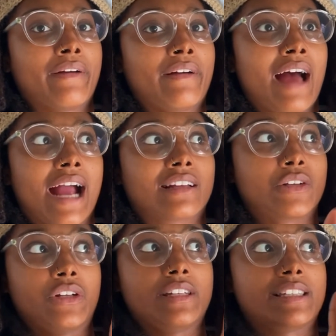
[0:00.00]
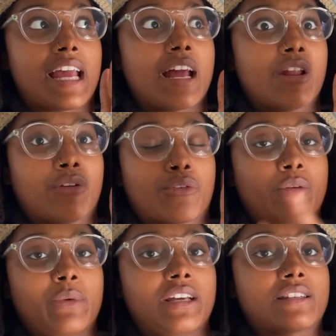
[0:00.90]
I could literally stay another 3
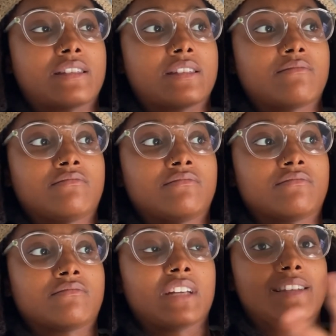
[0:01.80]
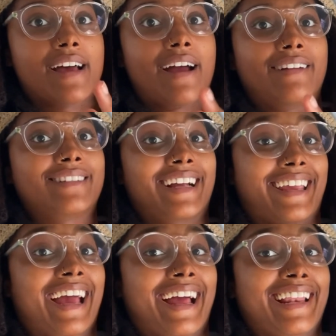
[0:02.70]
weeks inside
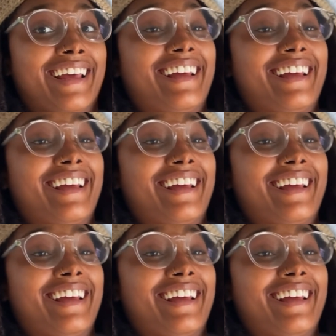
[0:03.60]
again.